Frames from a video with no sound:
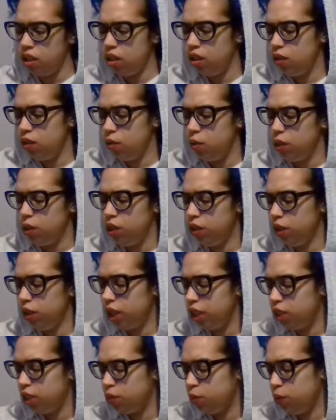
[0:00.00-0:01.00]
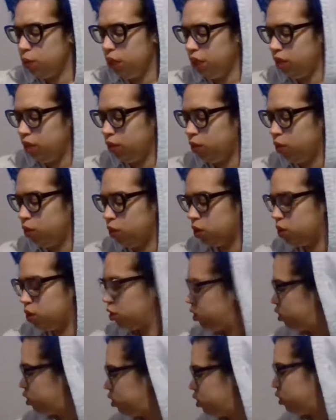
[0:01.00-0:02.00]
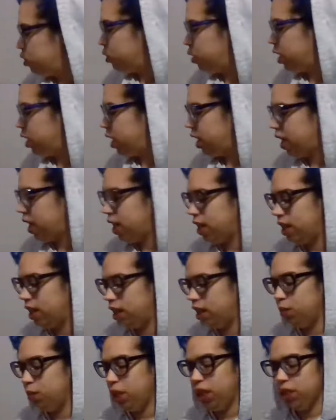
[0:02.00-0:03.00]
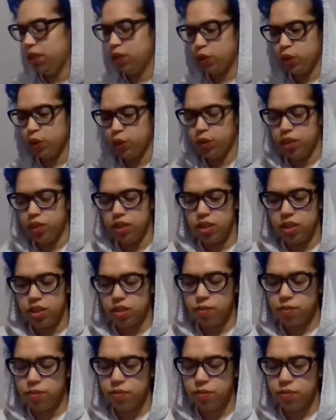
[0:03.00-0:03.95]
What are you guys waiting for to just go ahead and make a choice?